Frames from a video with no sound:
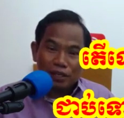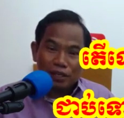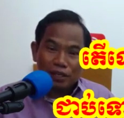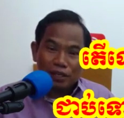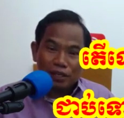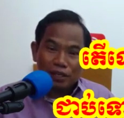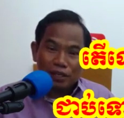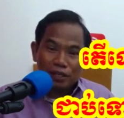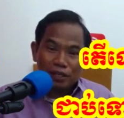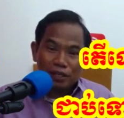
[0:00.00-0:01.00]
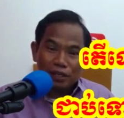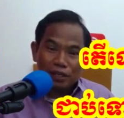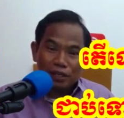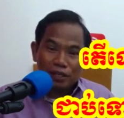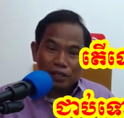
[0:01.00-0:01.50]

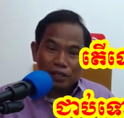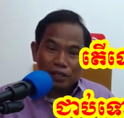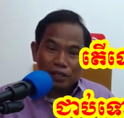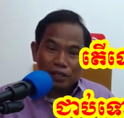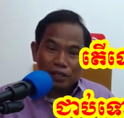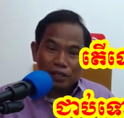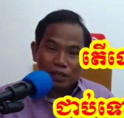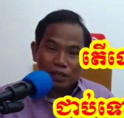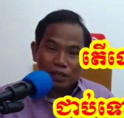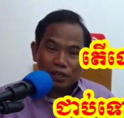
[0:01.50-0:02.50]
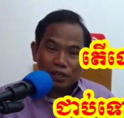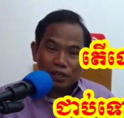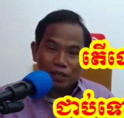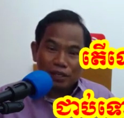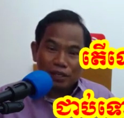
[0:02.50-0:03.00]

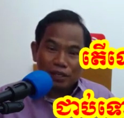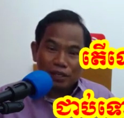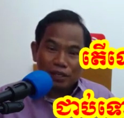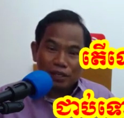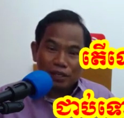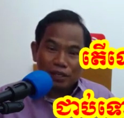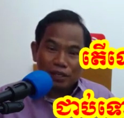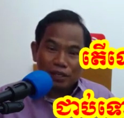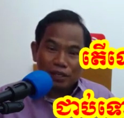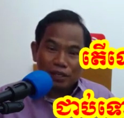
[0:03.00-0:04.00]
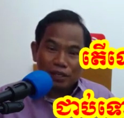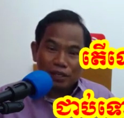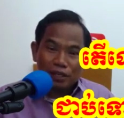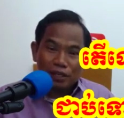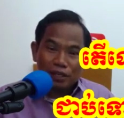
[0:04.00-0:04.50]

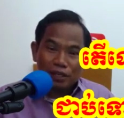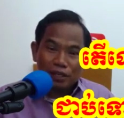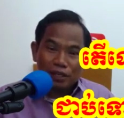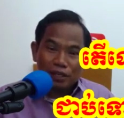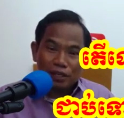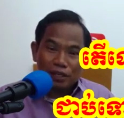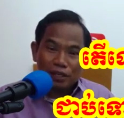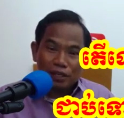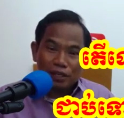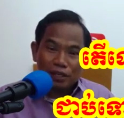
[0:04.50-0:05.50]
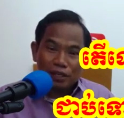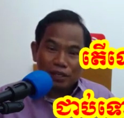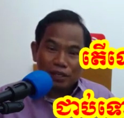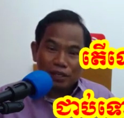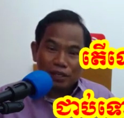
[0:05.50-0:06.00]

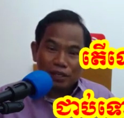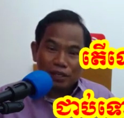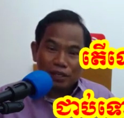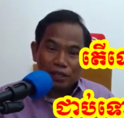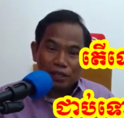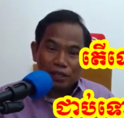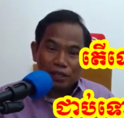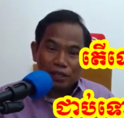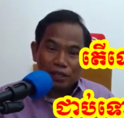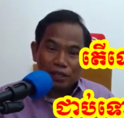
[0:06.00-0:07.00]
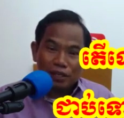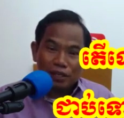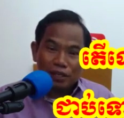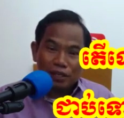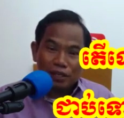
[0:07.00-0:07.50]

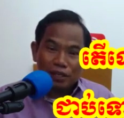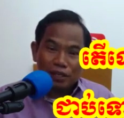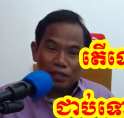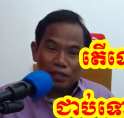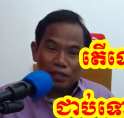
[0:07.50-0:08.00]
This is a still picture; no speech is visible.